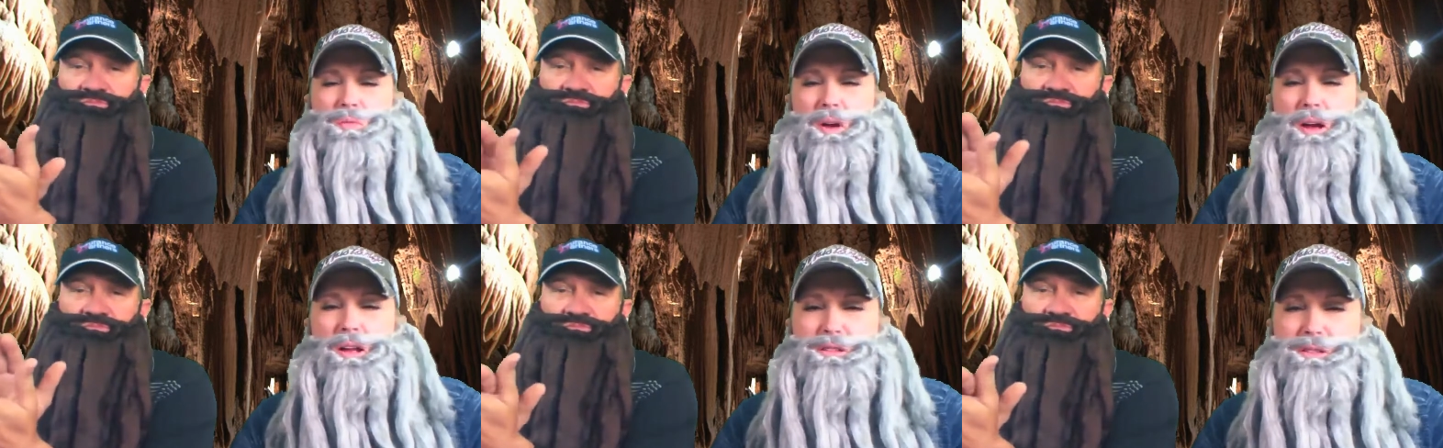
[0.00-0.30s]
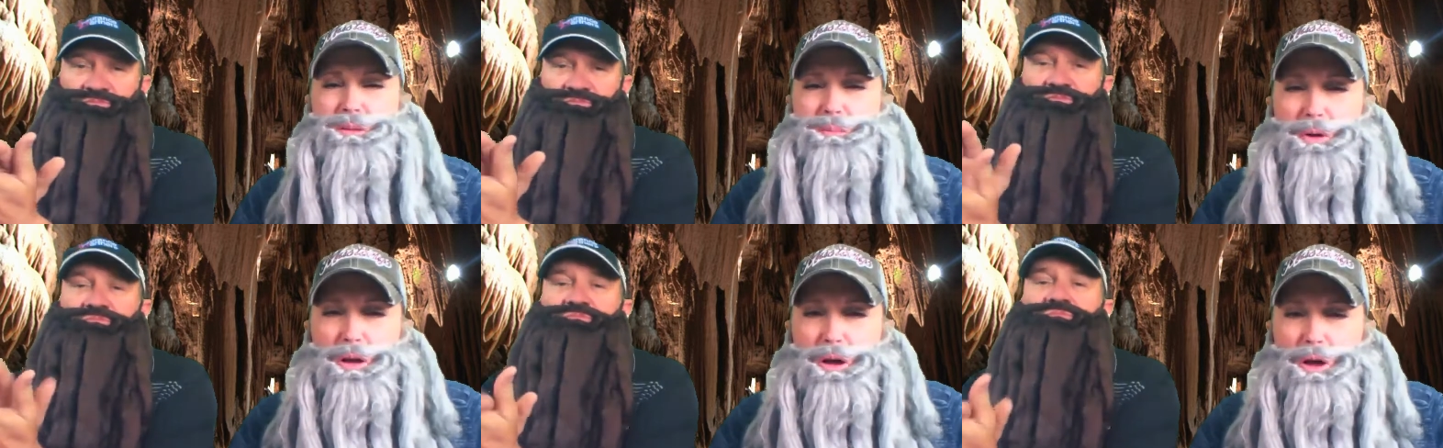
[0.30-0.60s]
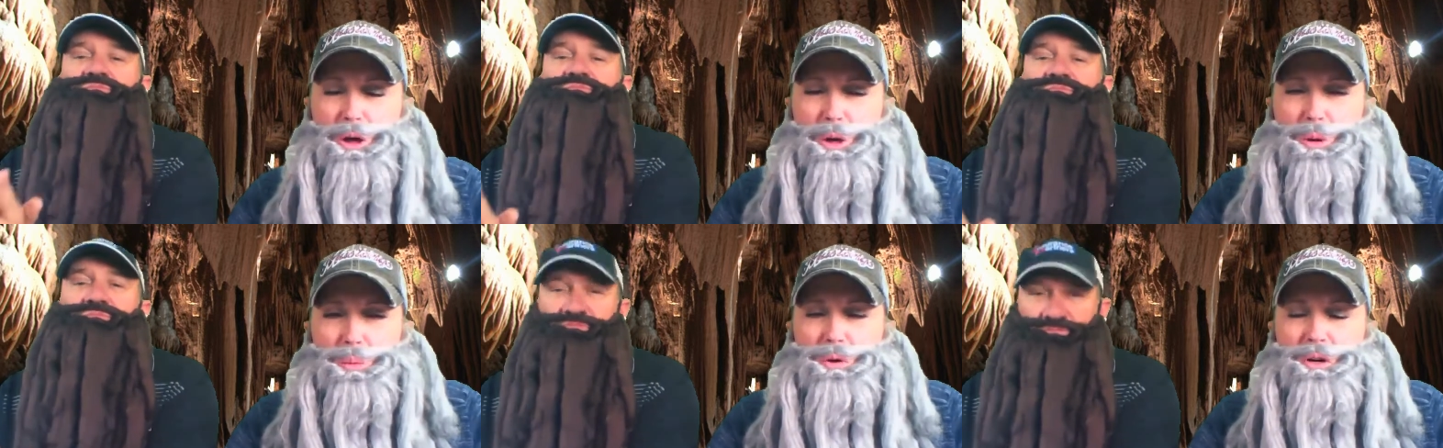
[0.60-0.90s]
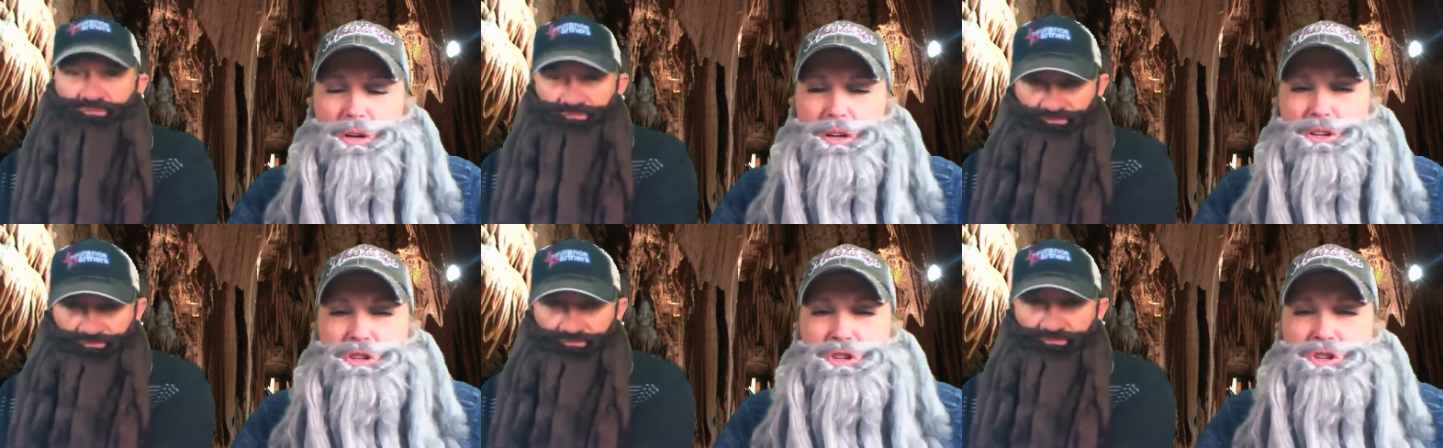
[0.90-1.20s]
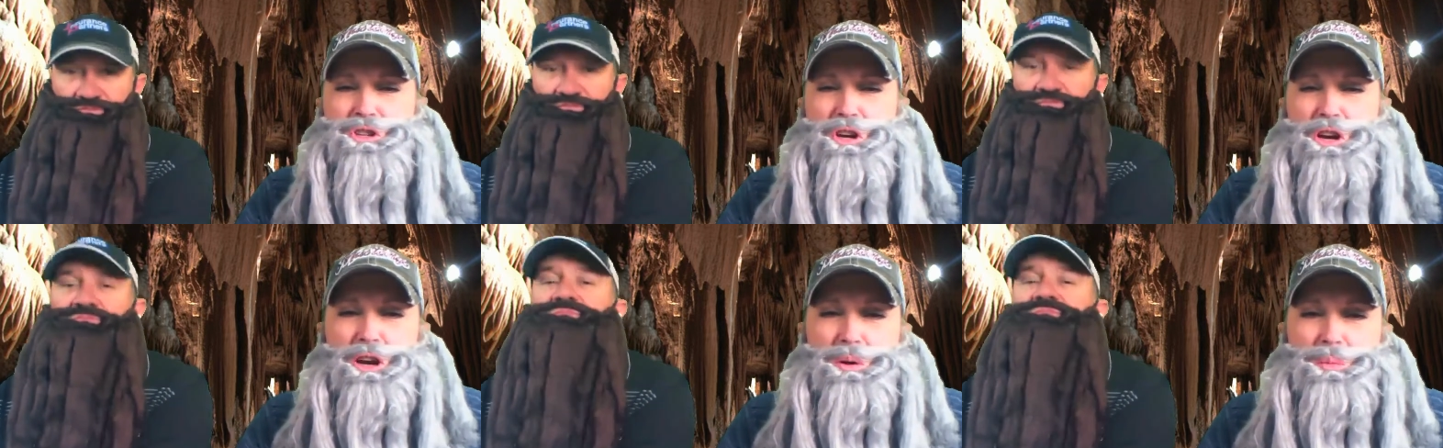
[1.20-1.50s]
Speaker 1: we find some gold. We're going to
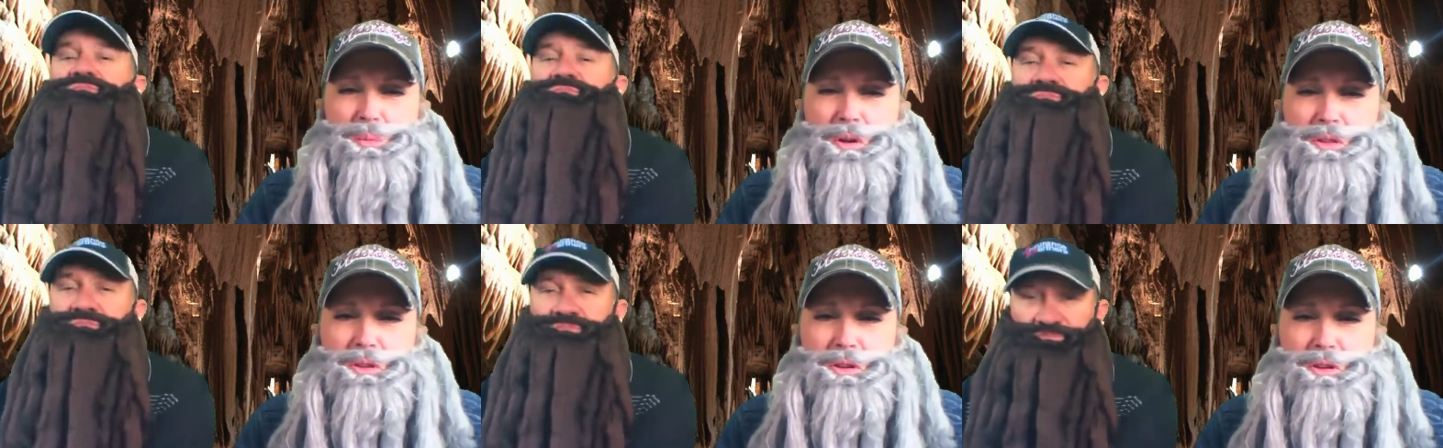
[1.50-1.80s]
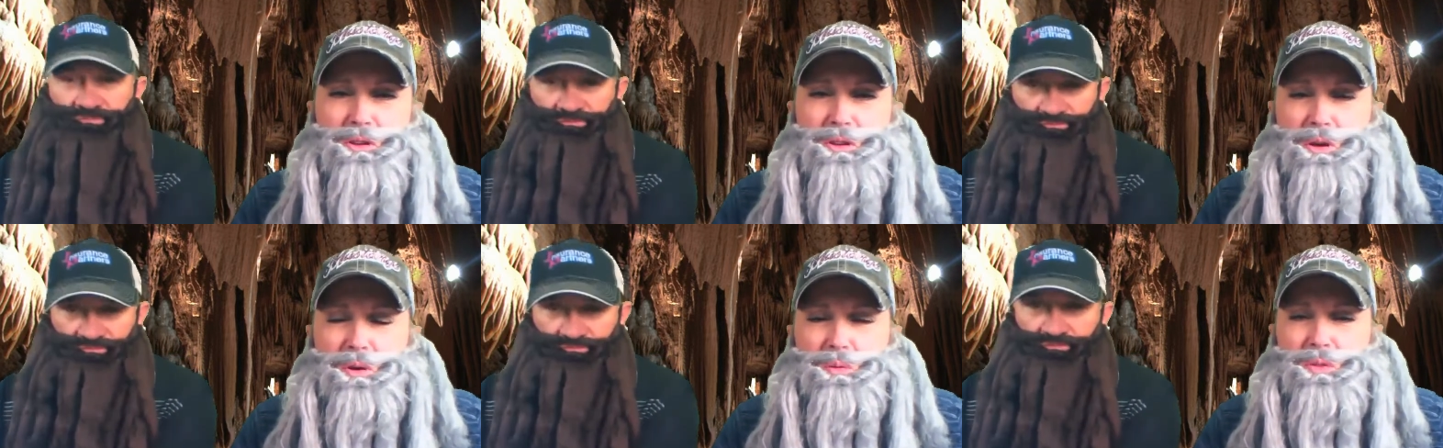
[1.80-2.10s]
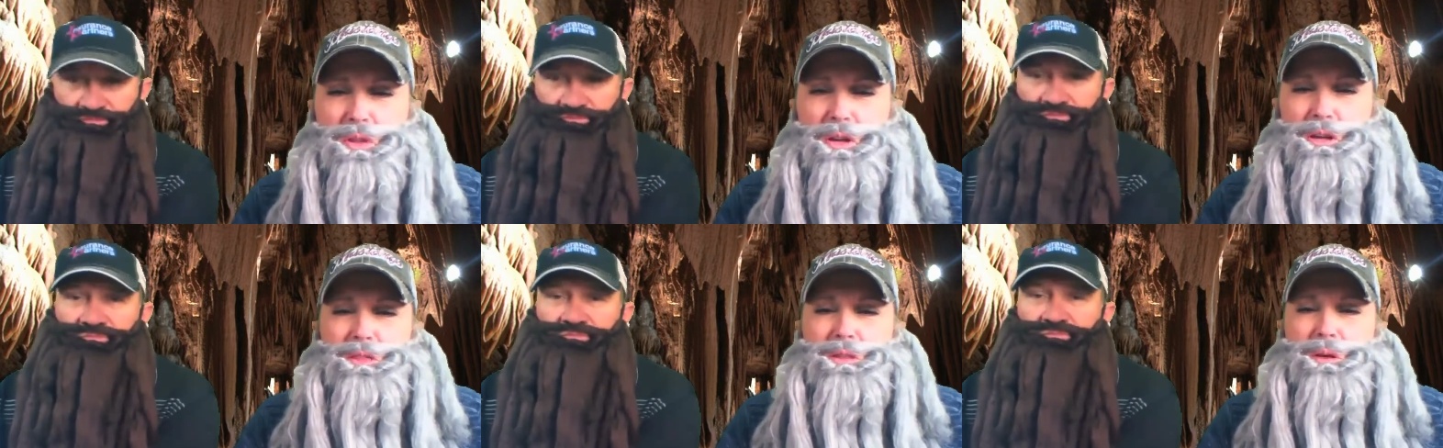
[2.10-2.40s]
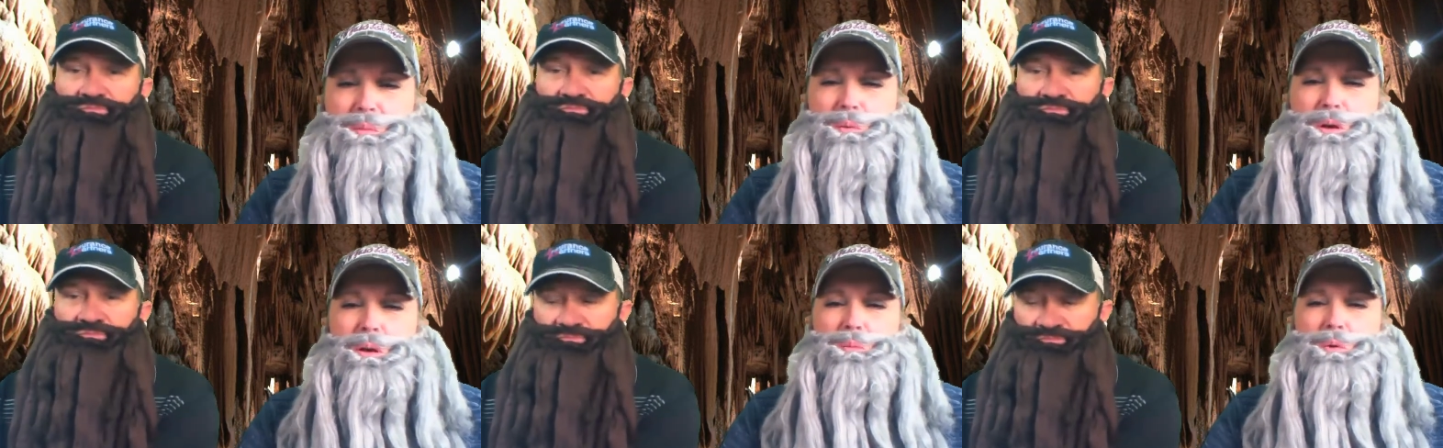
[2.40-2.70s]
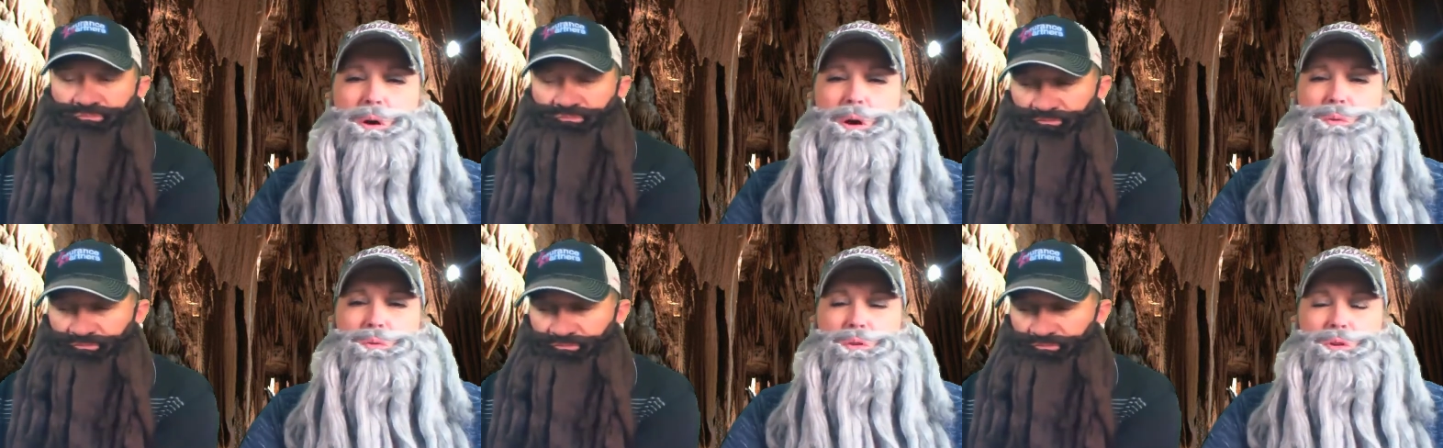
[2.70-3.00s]
share it with you. Don't think that we
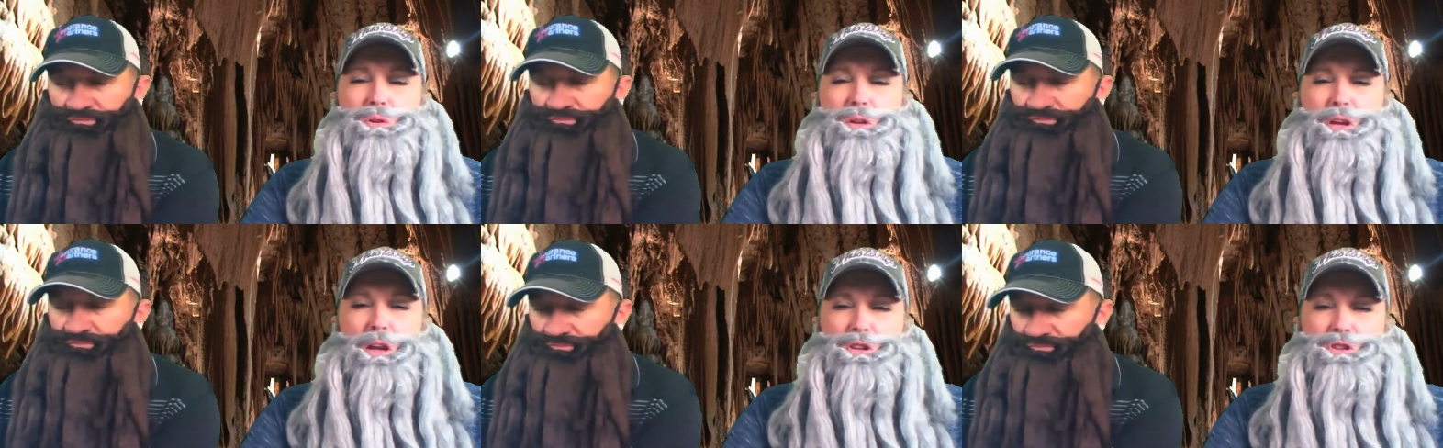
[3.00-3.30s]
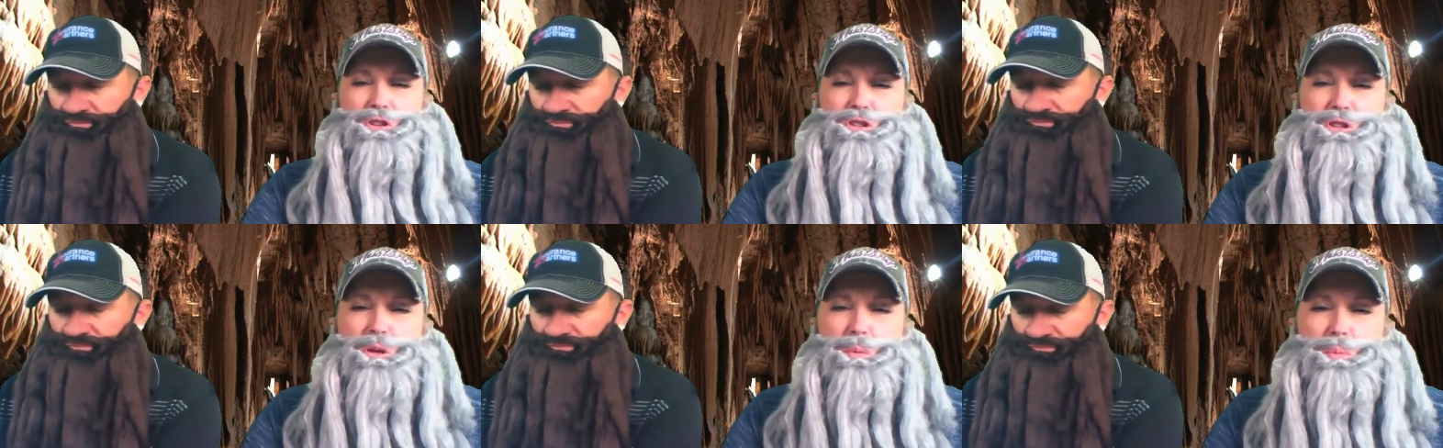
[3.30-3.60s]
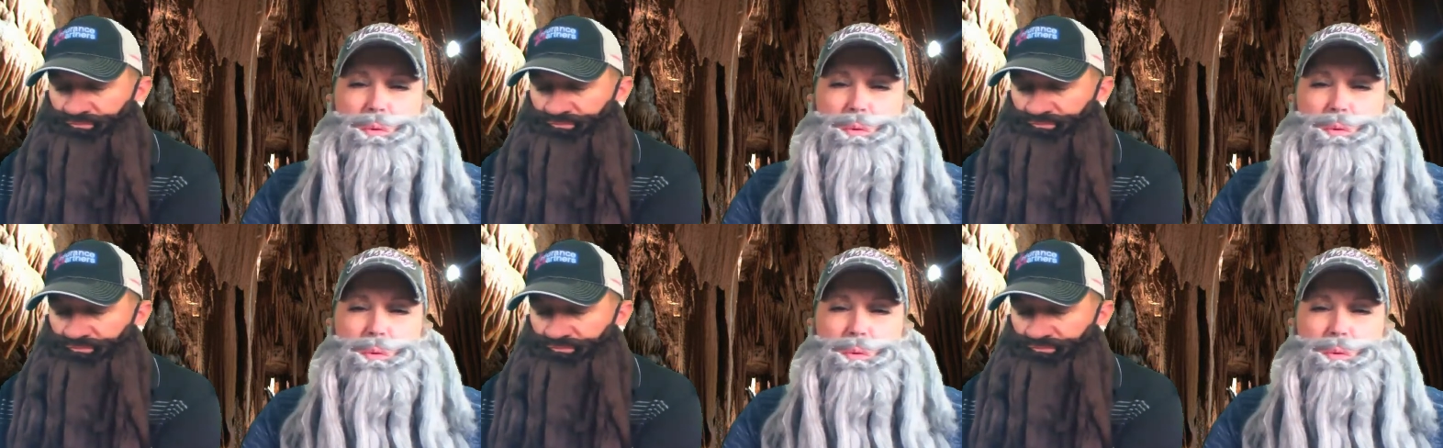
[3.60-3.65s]
won't. You catch